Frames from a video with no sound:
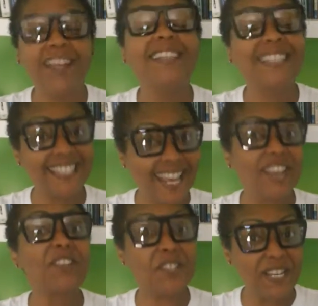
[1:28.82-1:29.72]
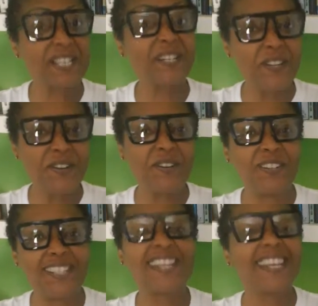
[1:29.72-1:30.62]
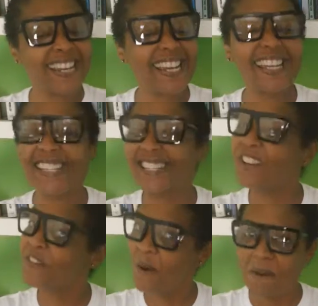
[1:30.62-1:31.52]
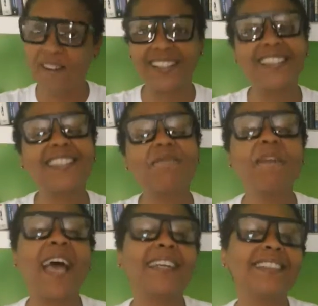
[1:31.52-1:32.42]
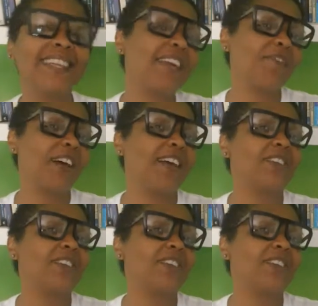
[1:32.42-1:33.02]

Sandra is a hoot. She is, of course, the Mack Diva.